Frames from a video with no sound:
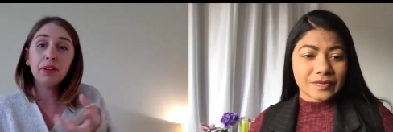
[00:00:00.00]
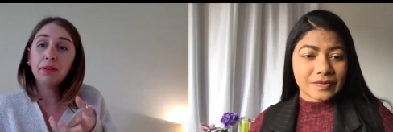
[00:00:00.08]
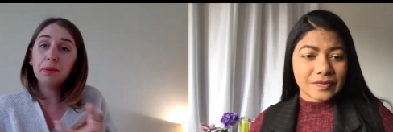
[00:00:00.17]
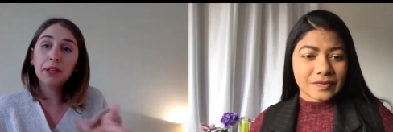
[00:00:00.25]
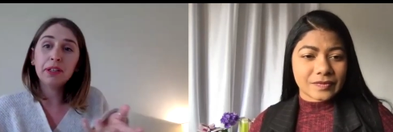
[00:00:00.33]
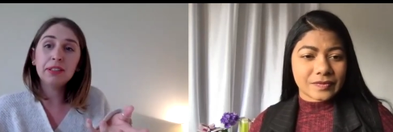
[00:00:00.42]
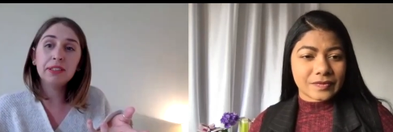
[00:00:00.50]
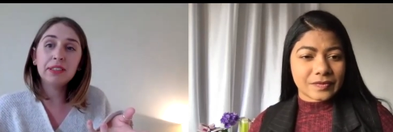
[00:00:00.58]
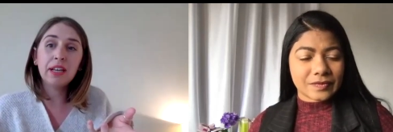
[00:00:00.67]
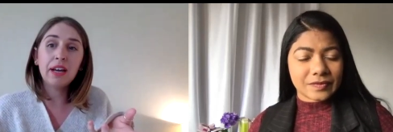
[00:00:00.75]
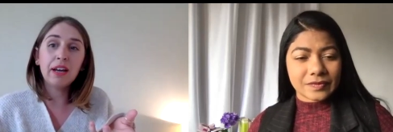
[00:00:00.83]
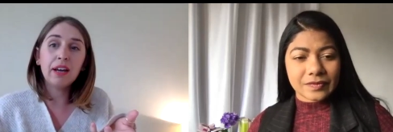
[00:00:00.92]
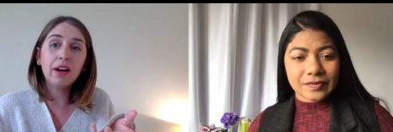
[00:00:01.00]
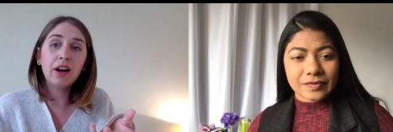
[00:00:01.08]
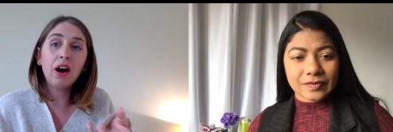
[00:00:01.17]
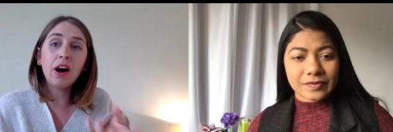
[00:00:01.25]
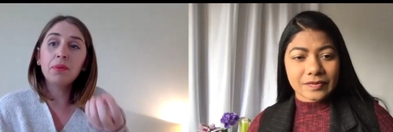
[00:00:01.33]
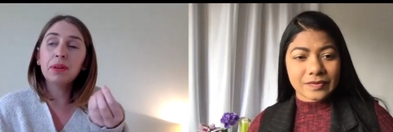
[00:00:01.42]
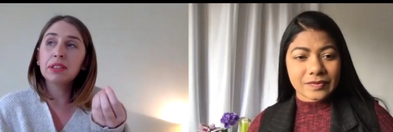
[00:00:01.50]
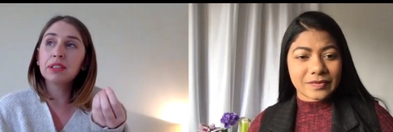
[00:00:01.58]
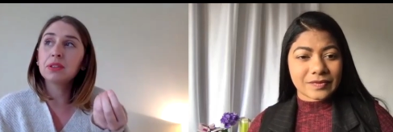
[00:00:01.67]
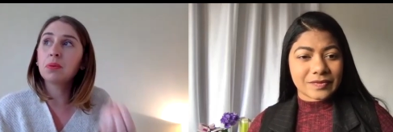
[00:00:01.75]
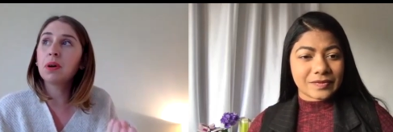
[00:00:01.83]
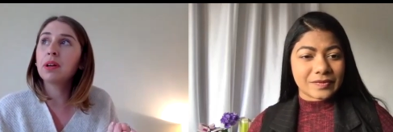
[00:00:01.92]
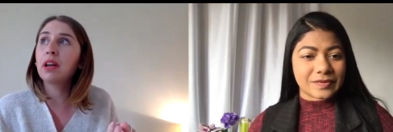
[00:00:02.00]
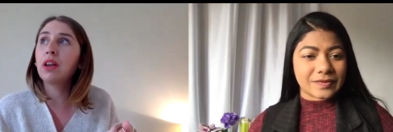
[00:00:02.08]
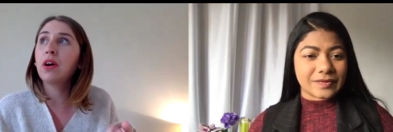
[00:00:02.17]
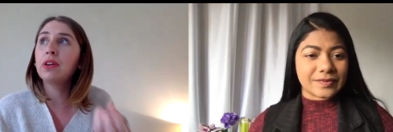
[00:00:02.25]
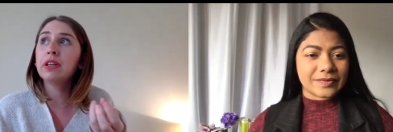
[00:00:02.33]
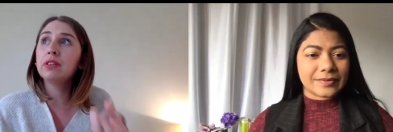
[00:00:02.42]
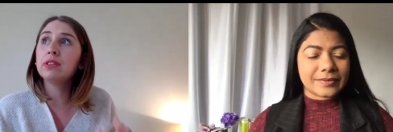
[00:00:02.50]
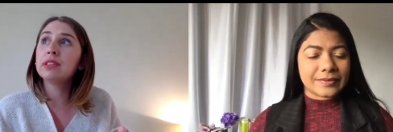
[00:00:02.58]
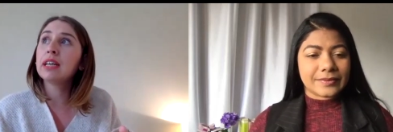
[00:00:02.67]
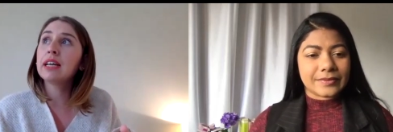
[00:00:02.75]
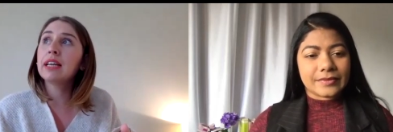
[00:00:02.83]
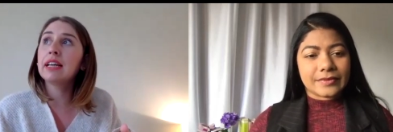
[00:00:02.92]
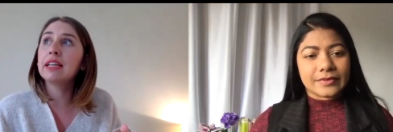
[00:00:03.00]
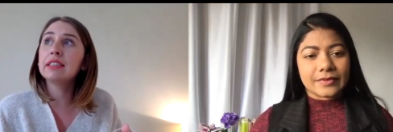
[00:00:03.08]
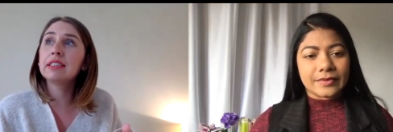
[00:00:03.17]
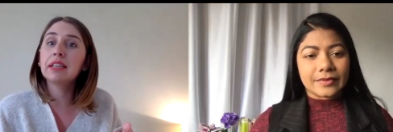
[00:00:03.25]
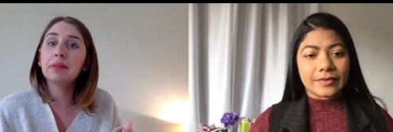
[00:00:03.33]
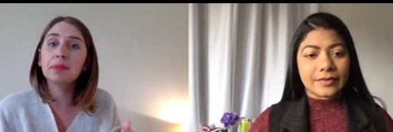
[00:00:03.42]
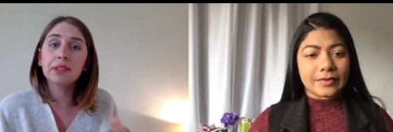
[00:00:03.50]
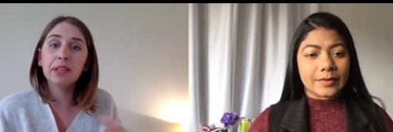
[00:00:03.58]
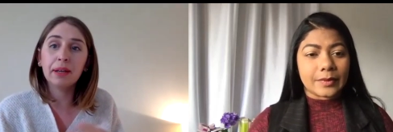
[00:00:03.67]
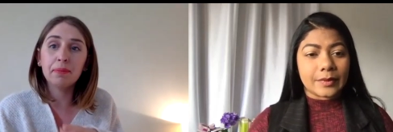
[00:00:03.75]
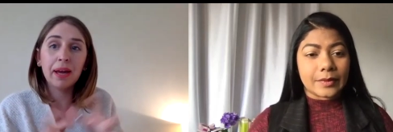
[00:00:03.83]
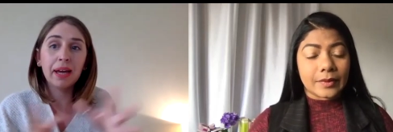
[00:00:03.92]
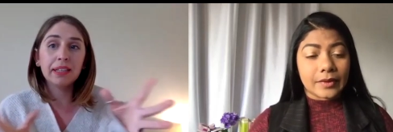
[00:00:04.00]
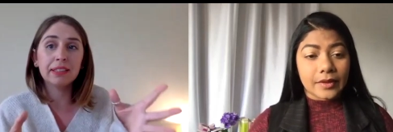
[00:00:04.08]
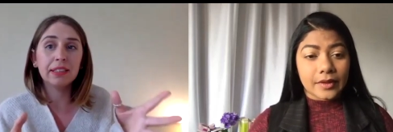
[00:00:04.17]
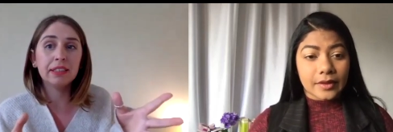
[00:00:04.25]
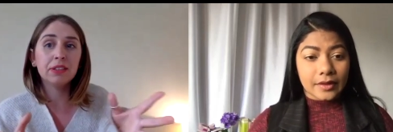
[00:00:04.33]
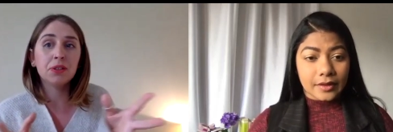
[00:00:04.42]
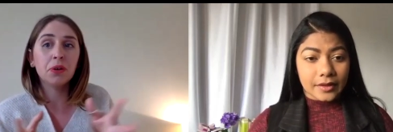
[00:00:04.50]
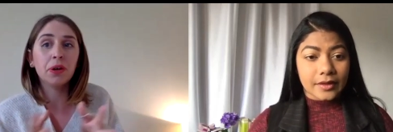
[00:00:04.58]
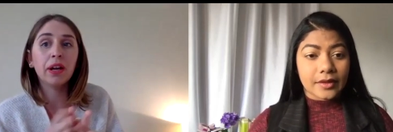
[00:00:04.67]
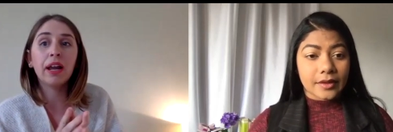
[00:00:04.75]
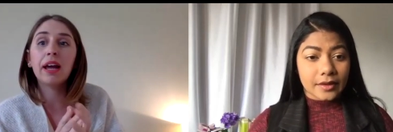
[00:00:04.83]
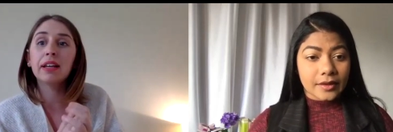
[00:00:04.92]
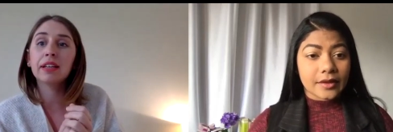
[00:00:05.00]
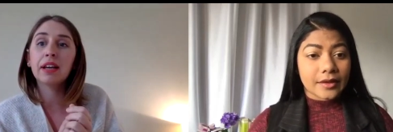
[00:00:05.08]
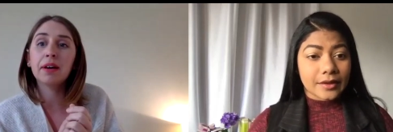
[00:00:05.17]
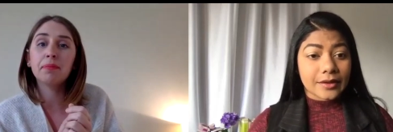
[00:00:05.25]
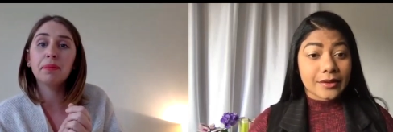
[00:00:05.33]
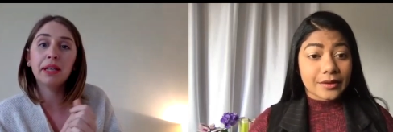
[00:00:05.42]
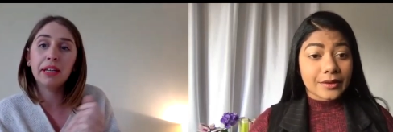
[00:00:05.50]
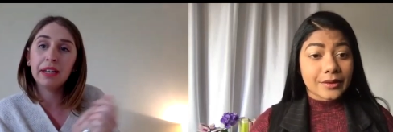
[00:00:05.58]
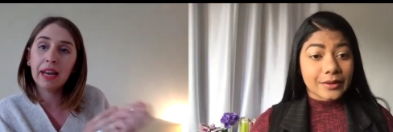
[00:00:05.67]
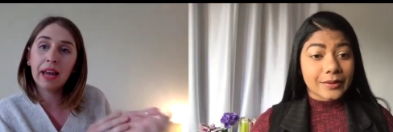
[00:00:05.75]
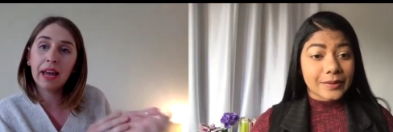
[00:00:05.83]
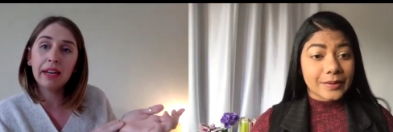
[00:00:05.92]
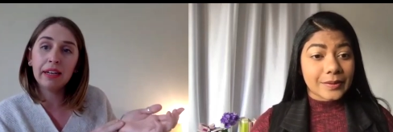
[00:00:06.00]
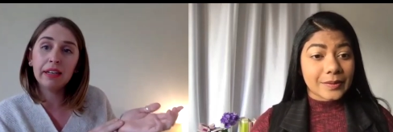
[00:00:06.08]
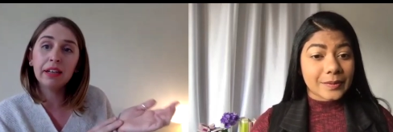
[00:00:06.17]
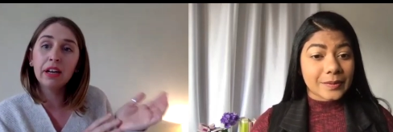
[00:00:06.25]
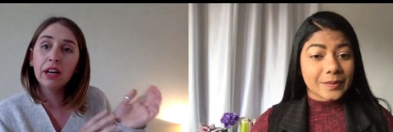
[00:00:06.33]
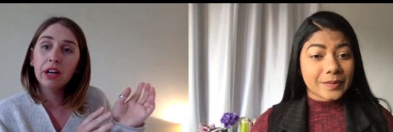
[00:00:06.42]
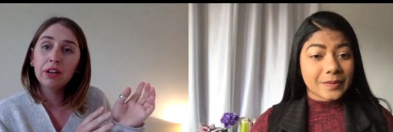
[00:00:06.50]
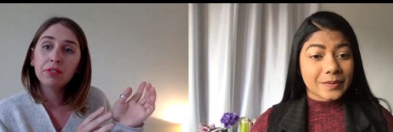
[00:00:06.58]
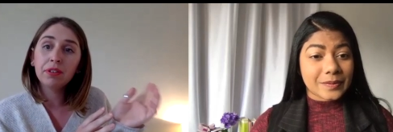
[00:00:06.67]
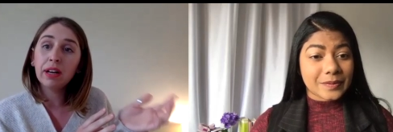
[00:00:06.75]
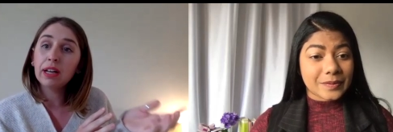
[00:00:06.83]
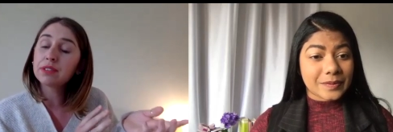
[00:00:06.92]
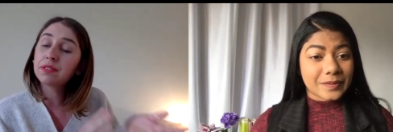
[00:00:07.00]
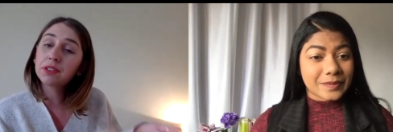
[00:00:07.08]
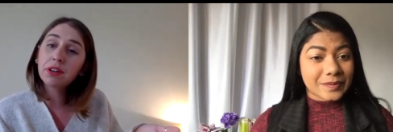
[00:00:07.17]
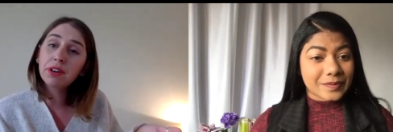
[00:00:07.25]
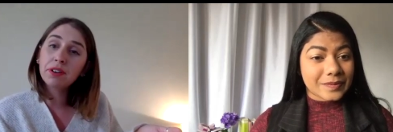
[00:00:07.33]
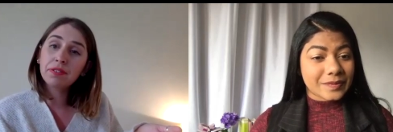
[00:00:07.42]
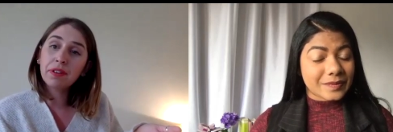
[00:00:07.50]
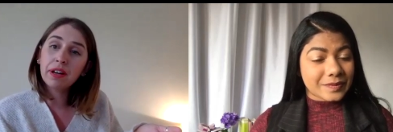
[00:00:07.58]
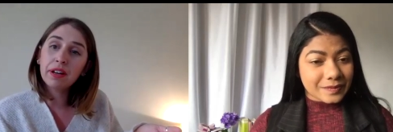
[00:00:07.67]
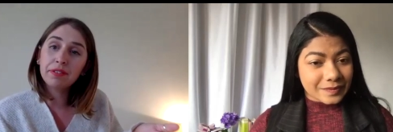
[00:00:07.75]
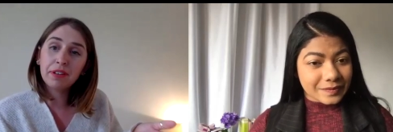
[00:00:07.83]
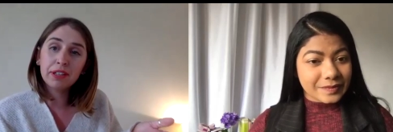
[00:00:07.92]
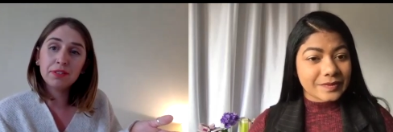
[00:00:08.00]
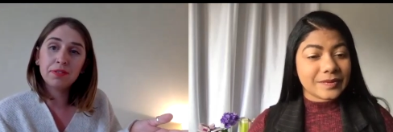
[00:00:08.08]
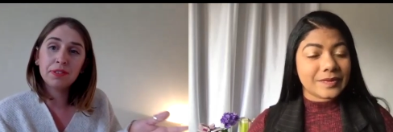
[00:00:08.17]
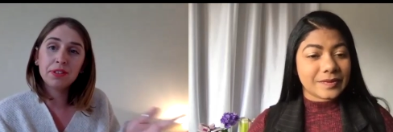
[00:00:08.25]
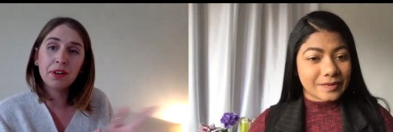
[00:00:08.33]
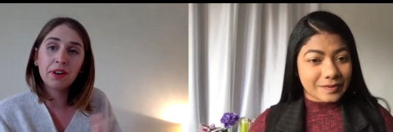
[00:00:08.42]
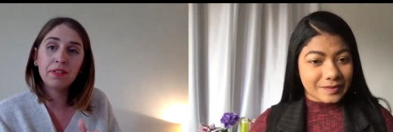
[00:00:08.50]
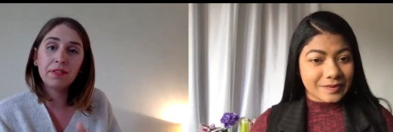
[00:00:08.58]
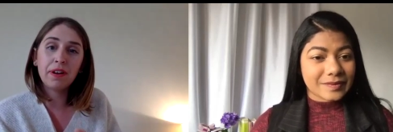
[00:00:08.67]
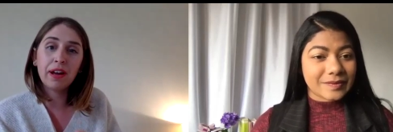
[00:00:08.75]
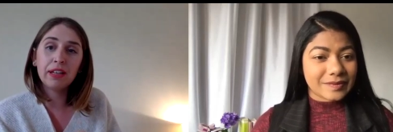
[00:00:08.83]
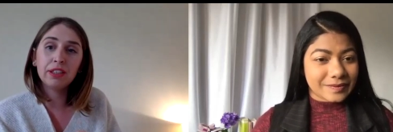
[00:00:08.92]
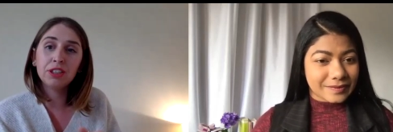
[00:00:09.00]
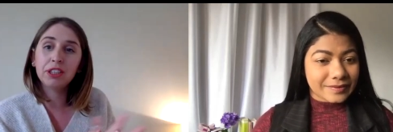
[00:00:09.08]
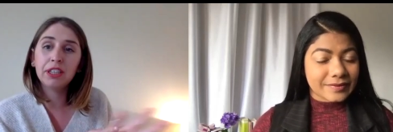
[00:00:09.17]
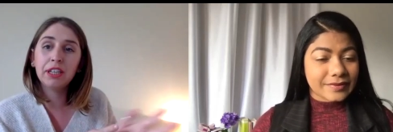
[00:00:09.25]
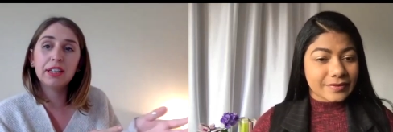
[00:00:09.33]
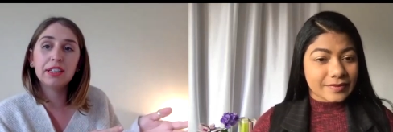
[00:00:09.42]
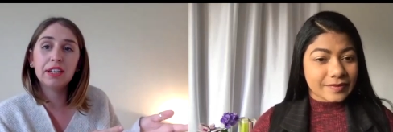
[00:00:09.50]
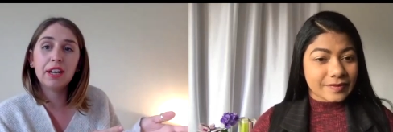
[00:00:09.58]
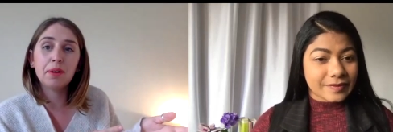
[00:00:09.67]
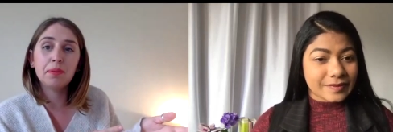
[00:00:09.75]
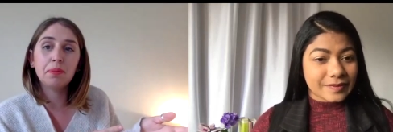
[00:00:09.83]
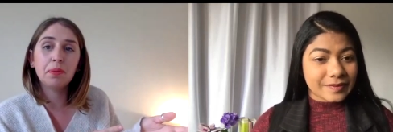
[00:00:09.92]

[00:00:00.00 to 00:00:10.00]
Speaker 1: Because I went to one alone in New Zealand. It was like a magazine talk, and I ended up meeting a freelance photographer, a fashion photographer, and she ended up